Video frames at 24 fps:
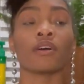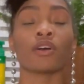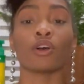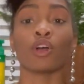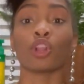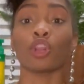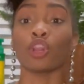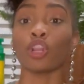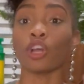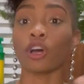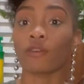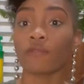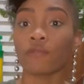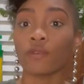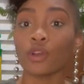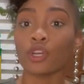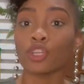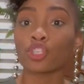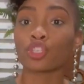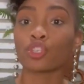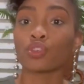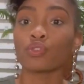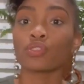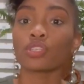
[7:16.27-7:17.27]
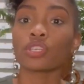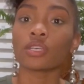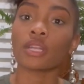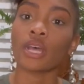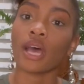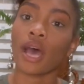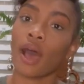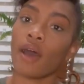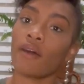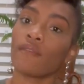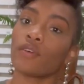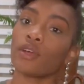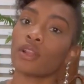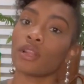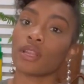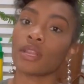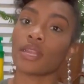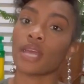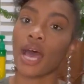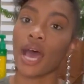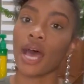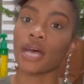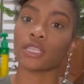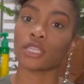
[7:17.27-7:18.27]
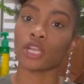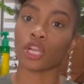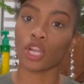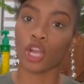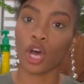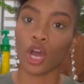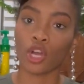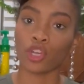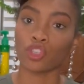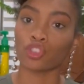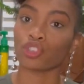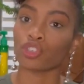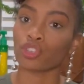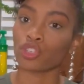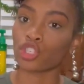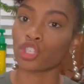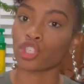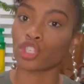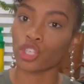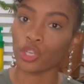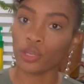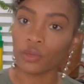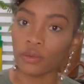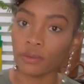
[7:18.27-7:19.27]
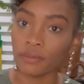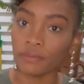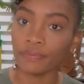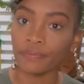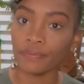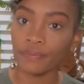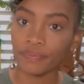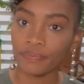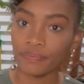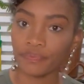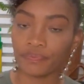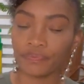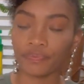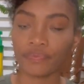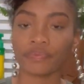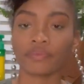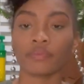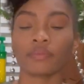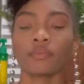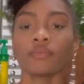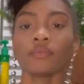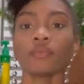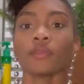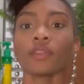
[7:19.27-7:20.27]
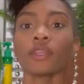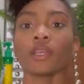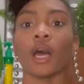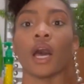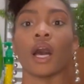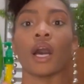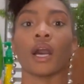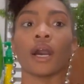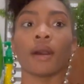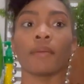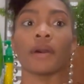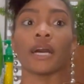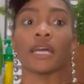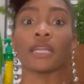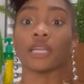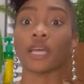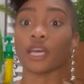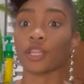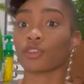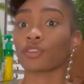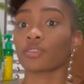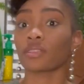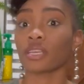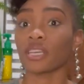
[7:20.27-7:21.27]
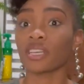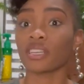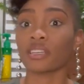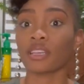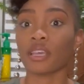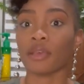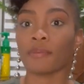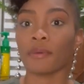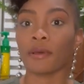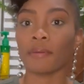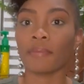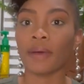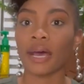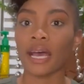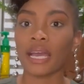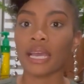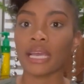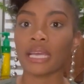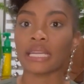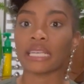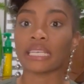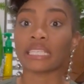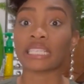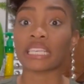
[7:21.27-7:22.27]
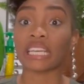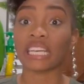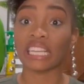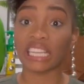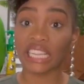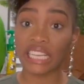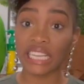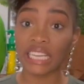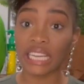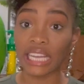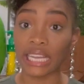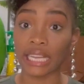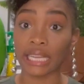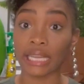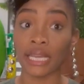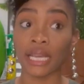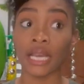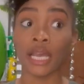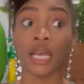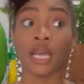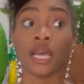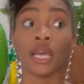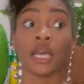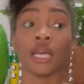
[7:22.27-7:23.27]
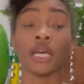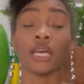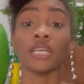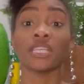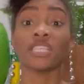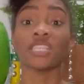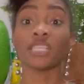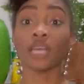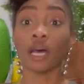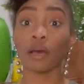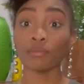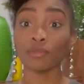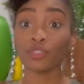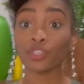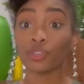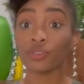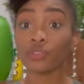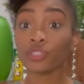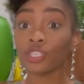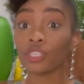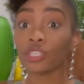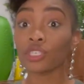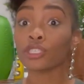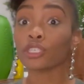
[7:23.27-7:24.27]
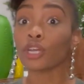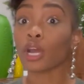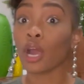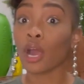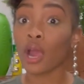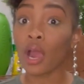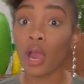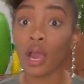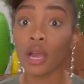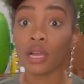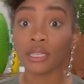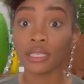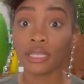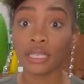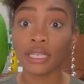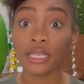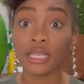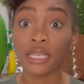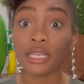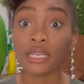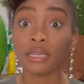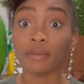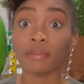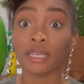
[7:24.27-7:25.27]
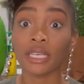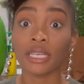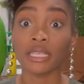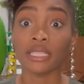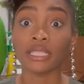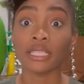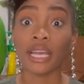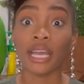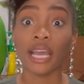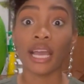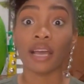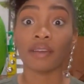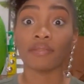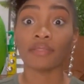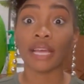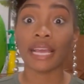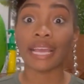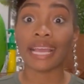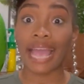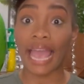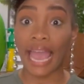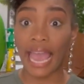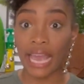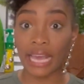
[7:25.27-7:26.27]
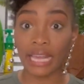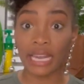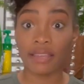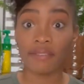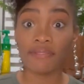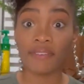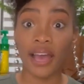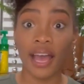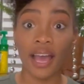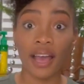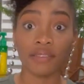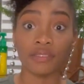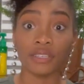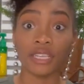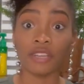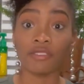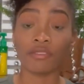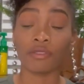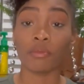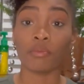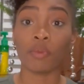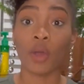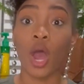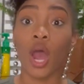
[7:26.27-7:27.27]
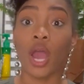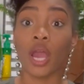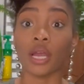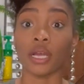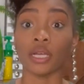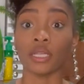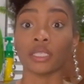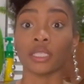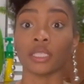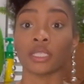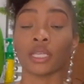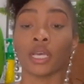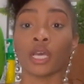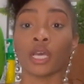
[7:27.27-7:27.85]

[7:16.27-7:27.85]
look for a juicer that have a, that has a larger chute. Um, another thing to keep in mind is cleaning. Some juicers are hard to clean because they have like 85 different parts.